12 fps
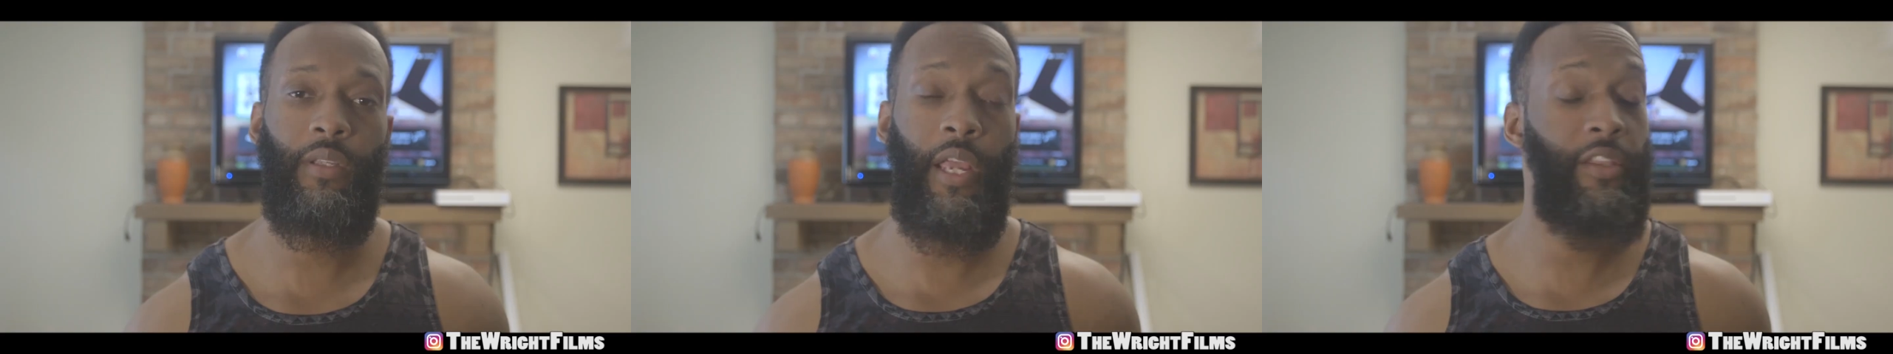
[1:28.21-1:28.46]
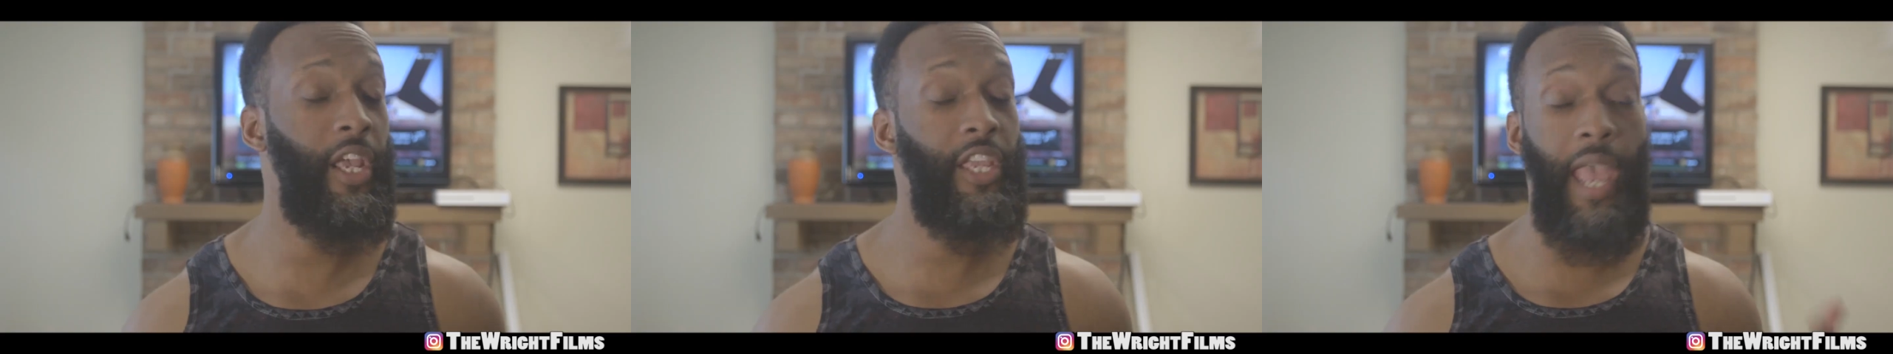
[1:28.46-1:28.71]

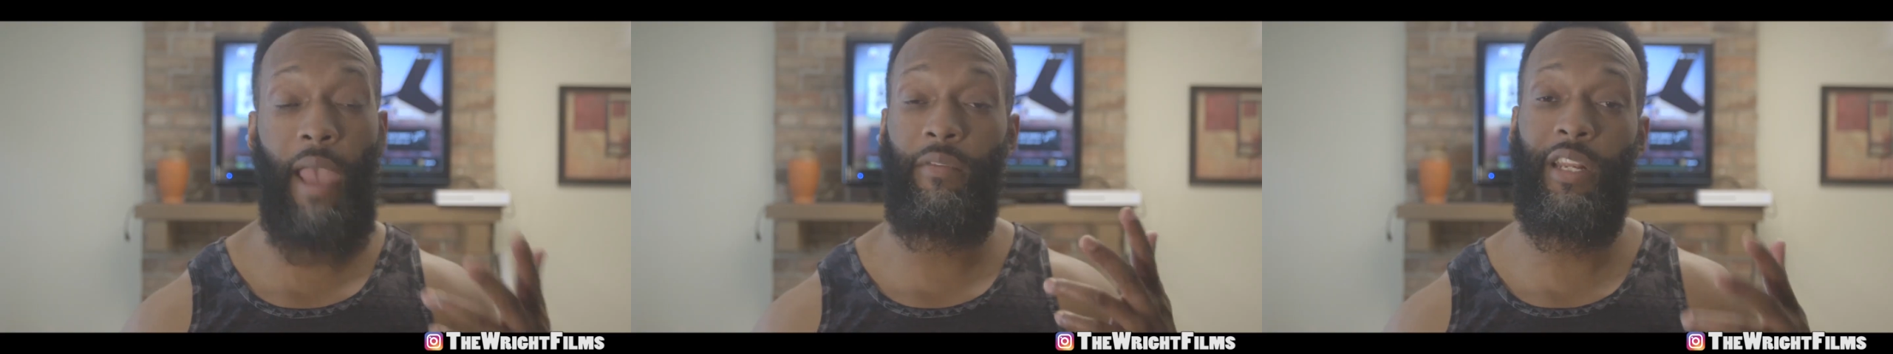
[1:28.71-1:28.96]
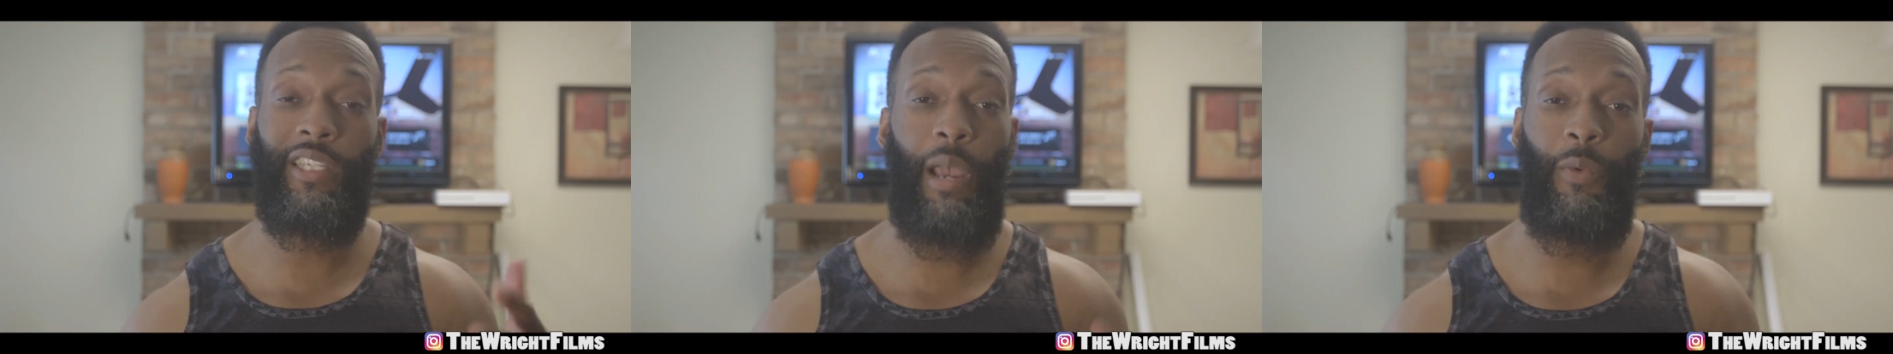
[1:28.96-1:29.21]
And there you have
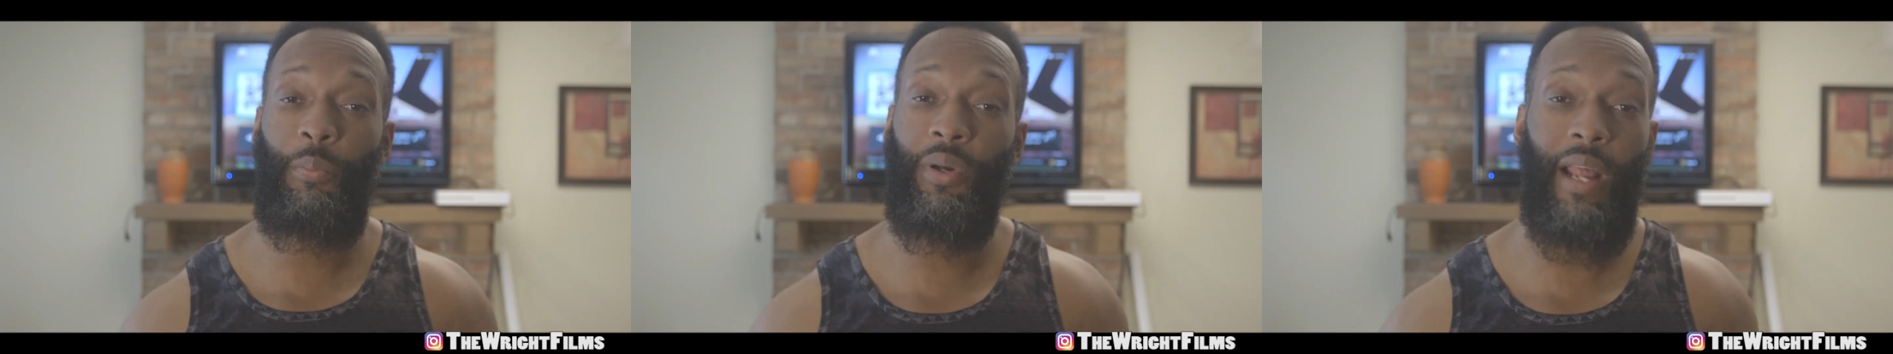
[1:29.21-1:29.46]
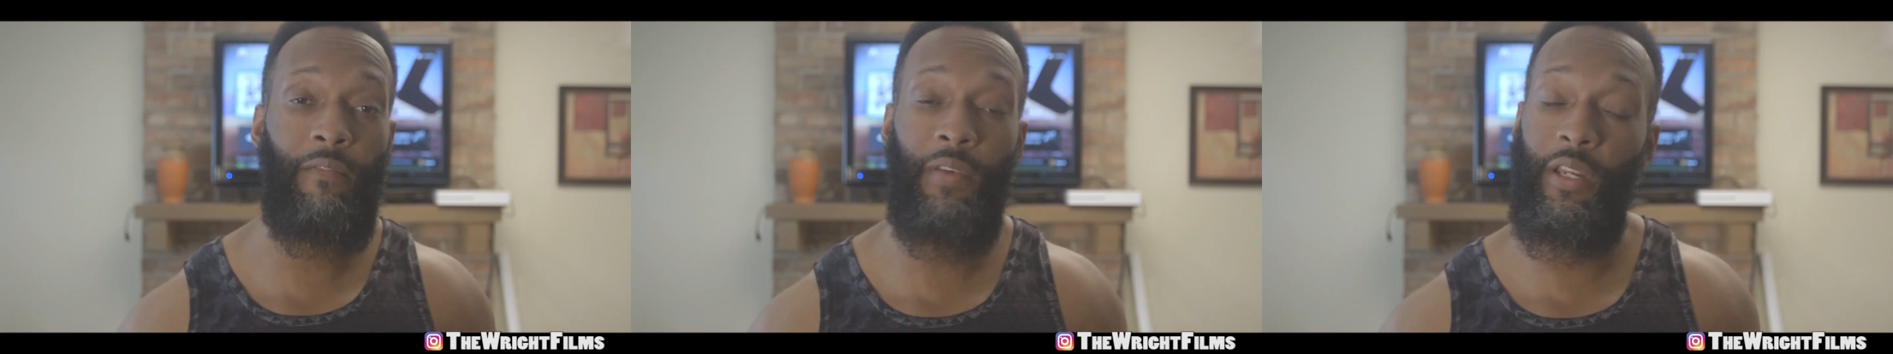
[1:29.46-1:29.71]
it. That's how we
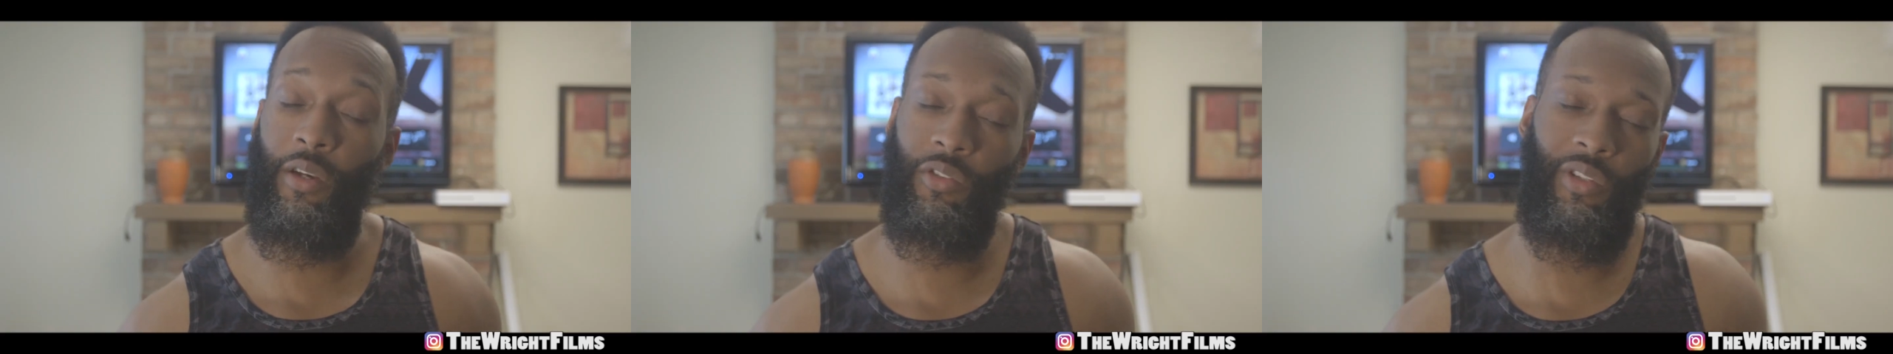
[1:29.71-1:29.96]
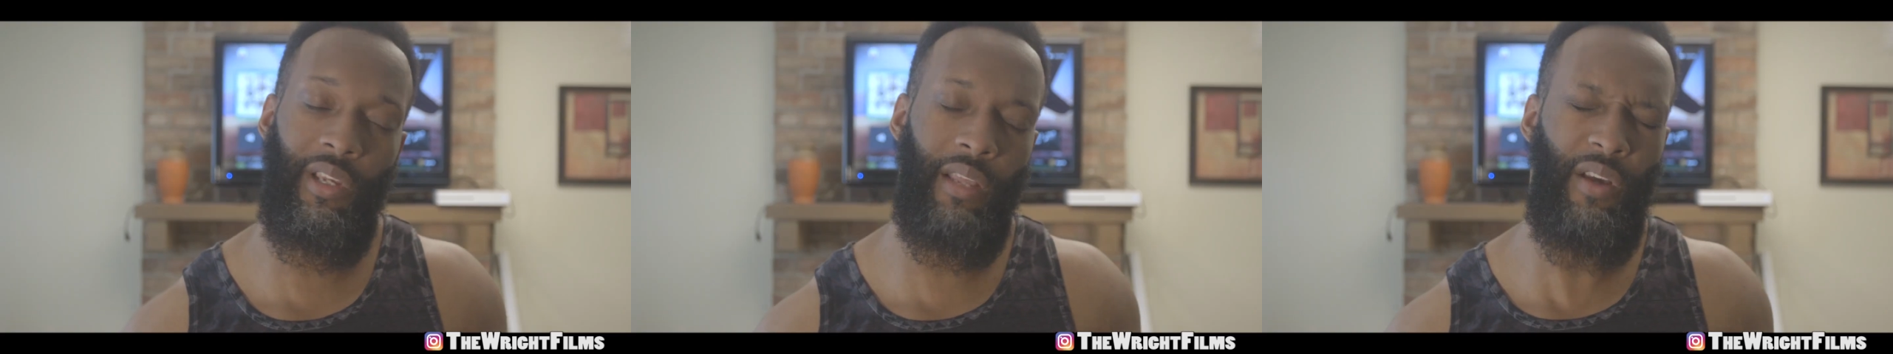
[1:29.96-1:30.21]
put our
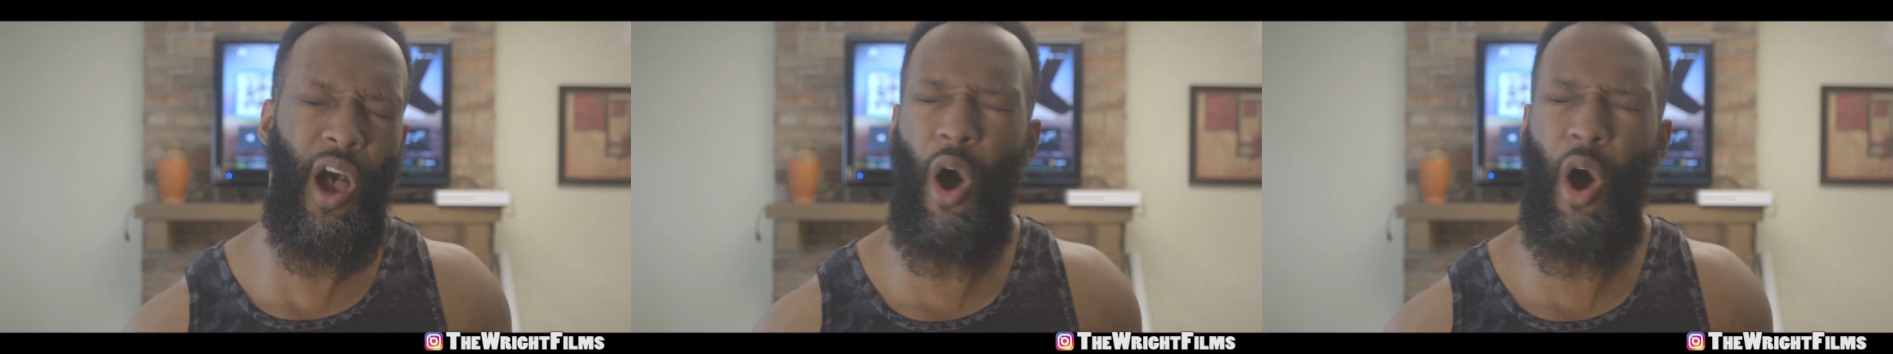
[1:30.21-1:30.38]
videos together.